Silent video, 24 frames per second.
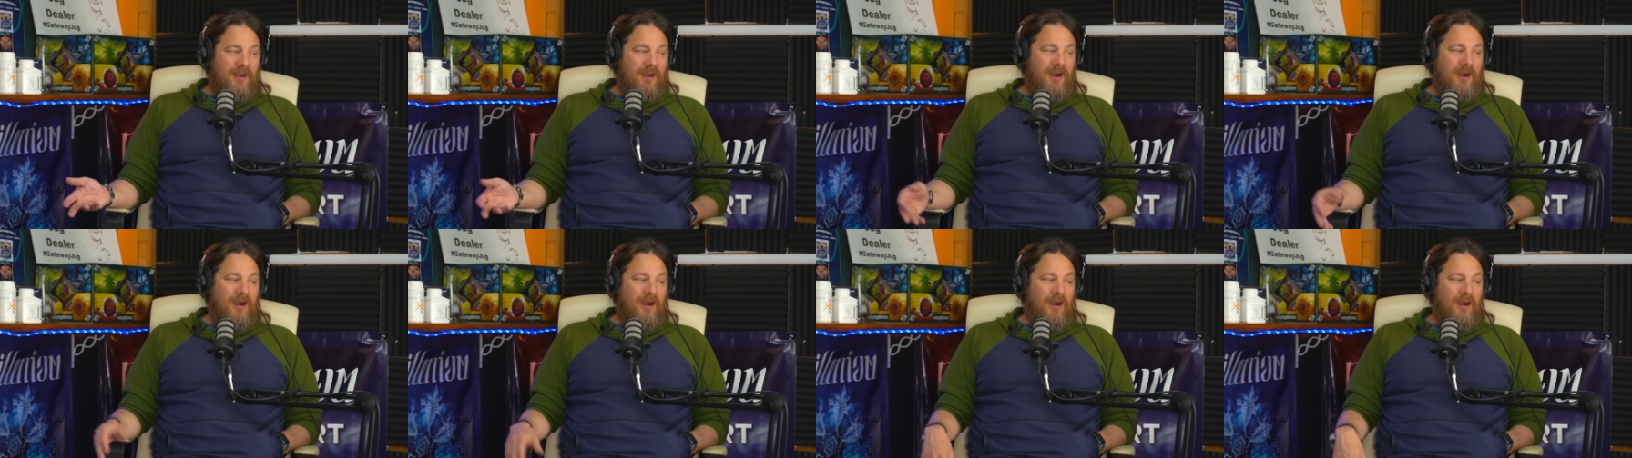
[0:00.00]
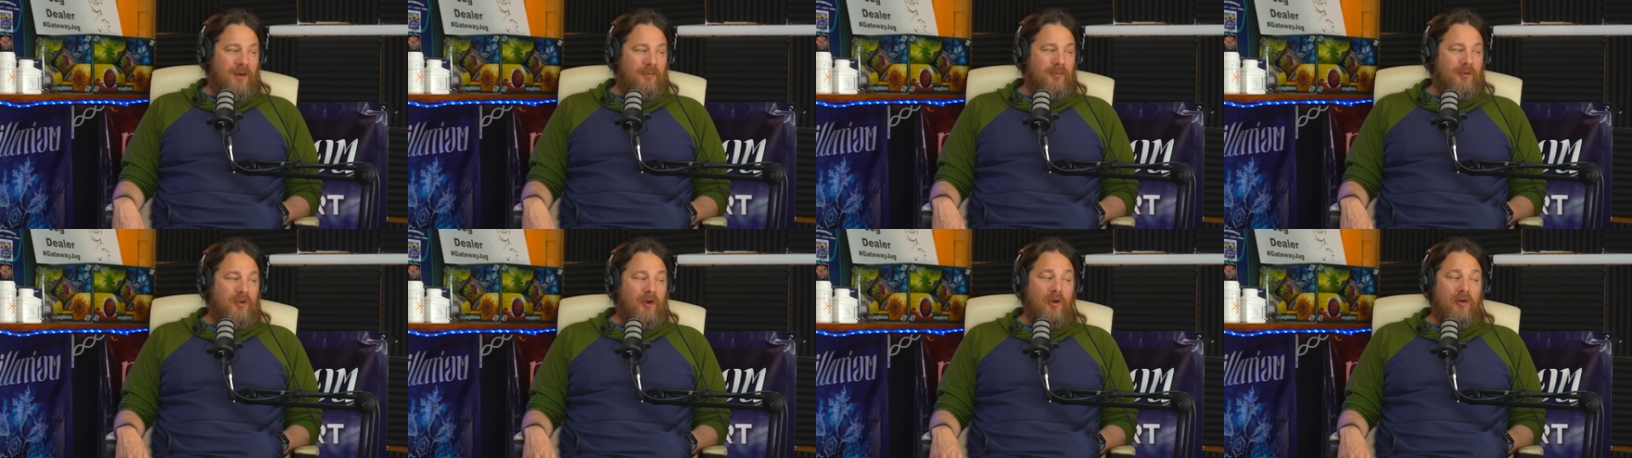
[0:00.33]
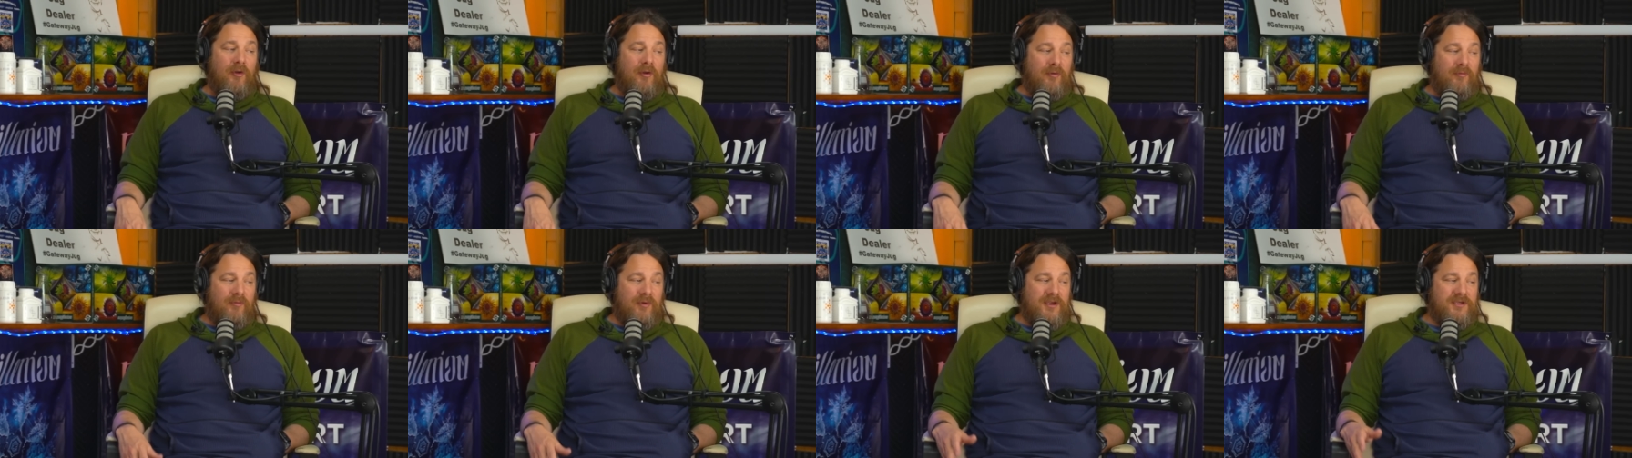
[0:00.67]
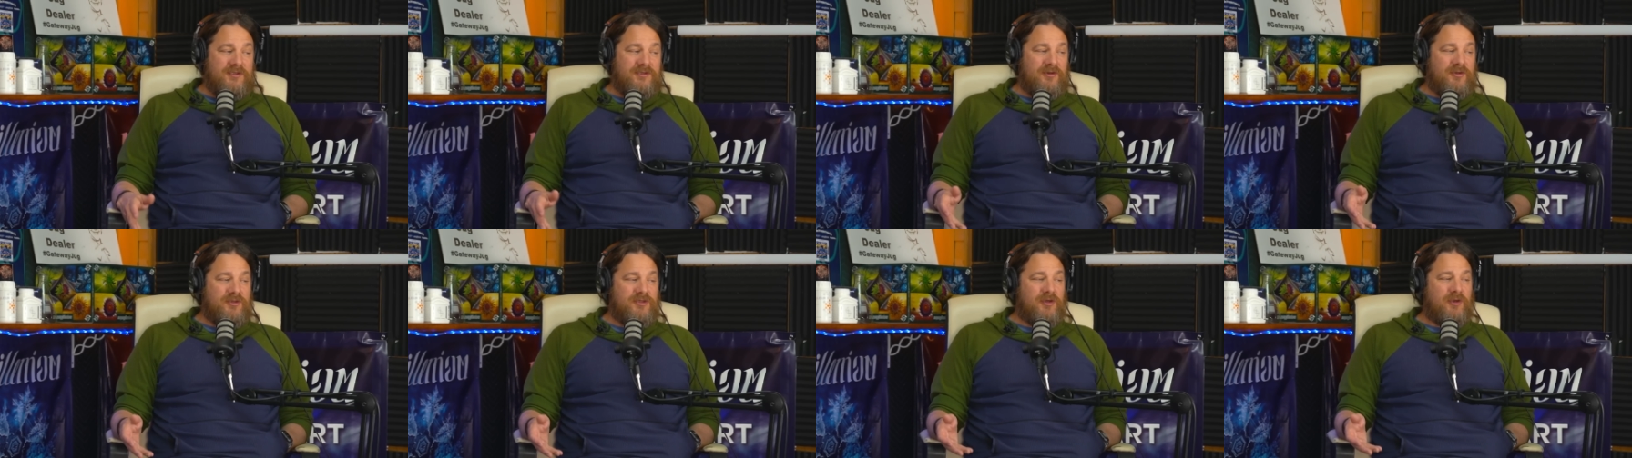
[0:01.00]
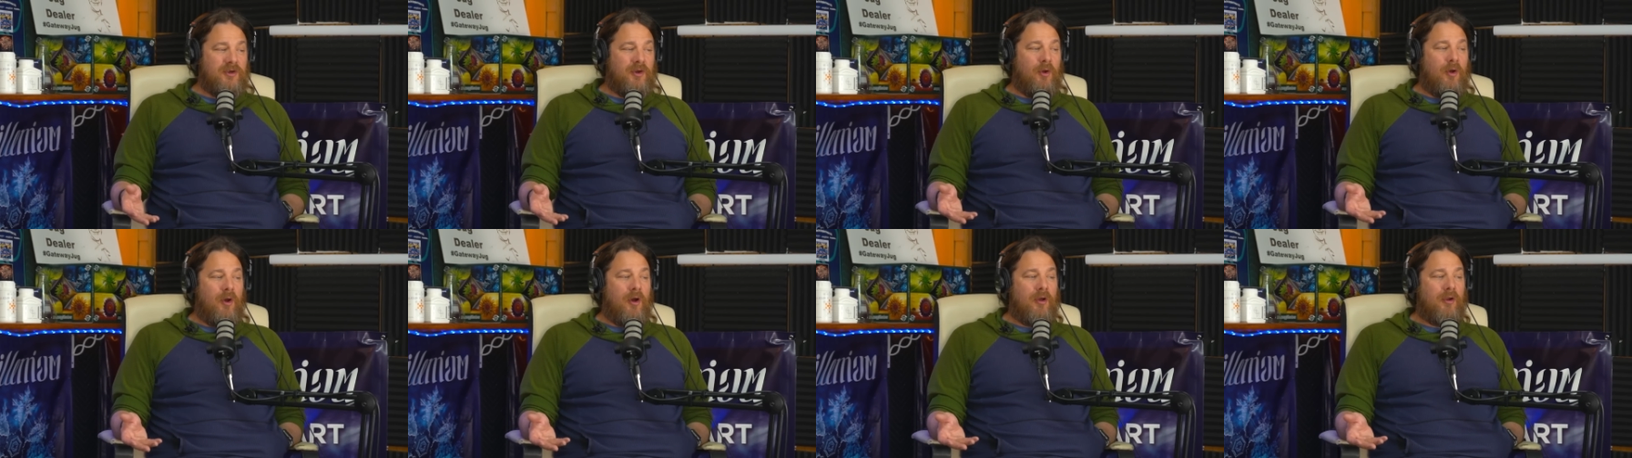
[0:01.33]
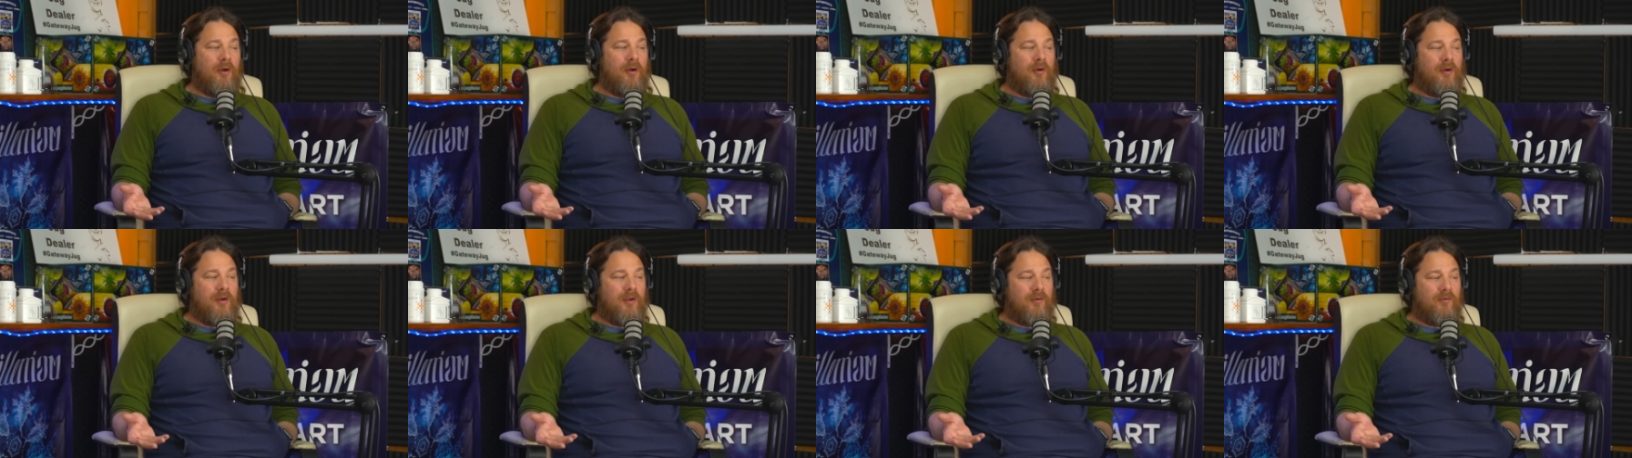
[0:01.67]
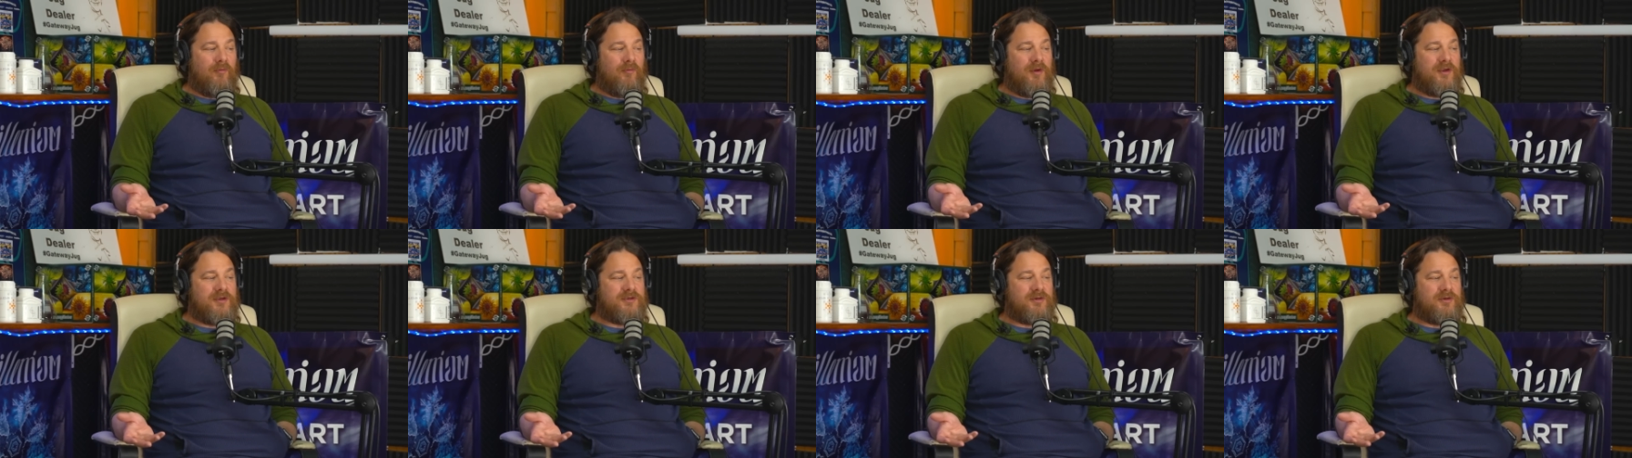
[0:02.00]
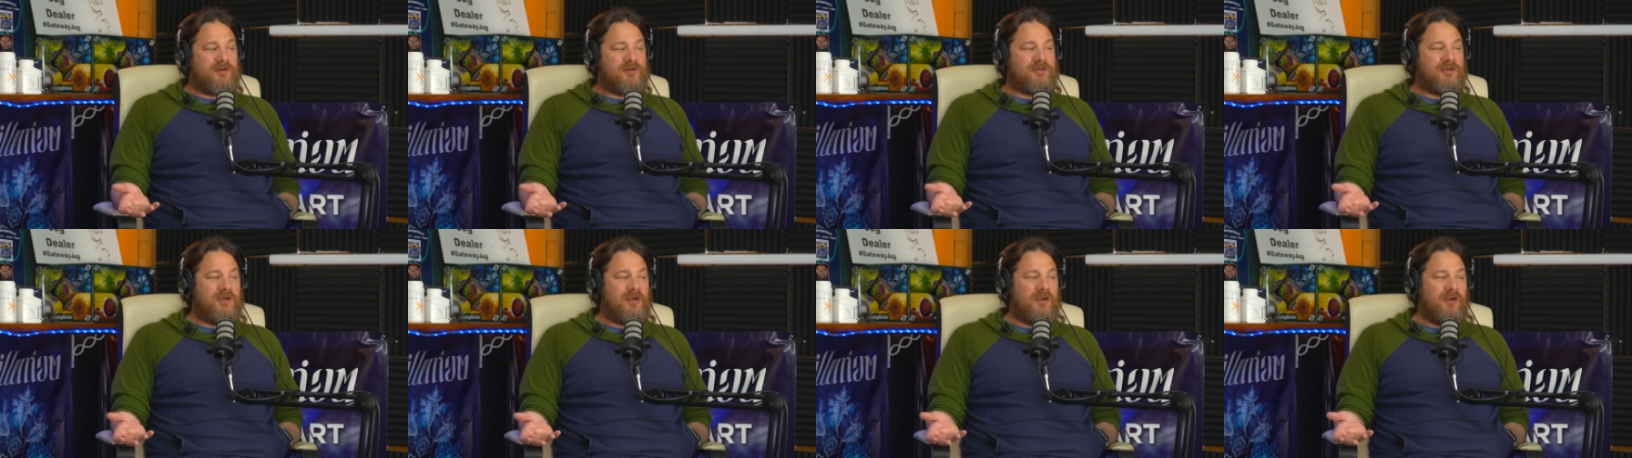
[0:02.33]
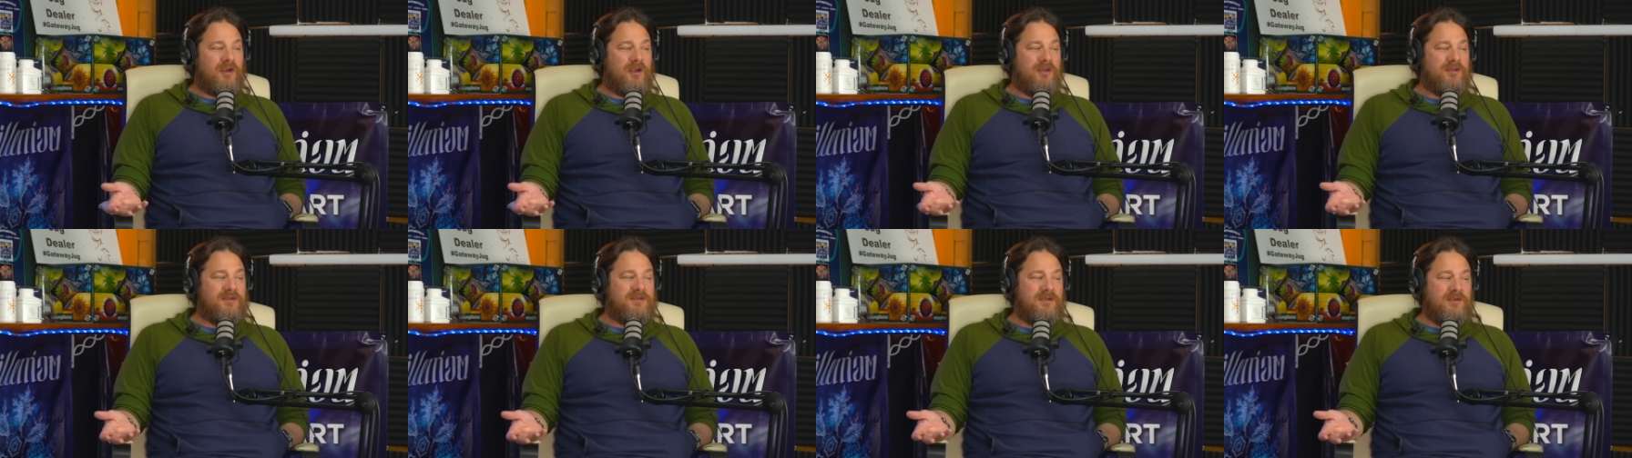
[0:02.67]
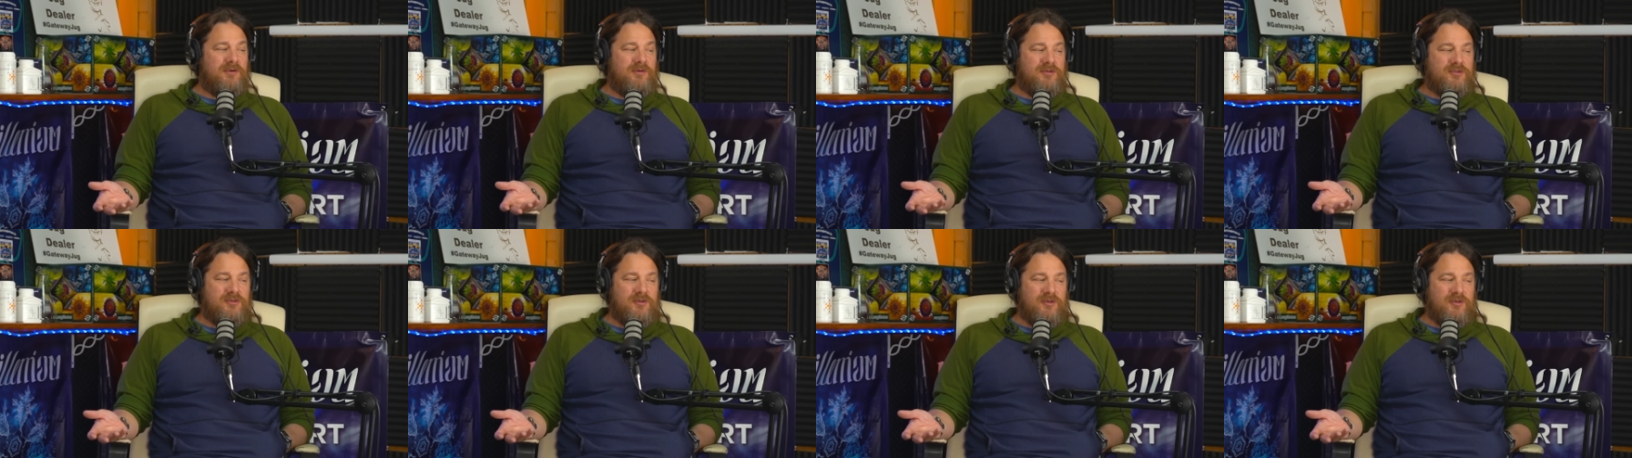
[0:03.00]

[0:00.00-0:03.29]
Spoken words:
Current research, ongoing research continues to